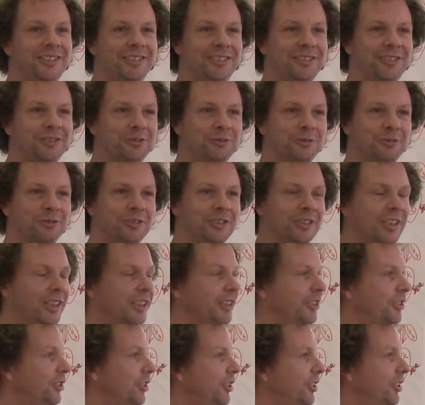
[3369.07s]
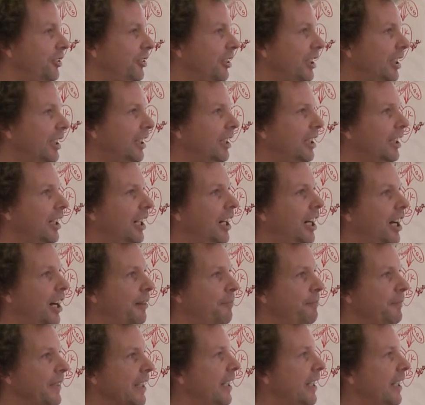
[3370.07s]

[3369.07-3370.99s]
This all looks kind of good. And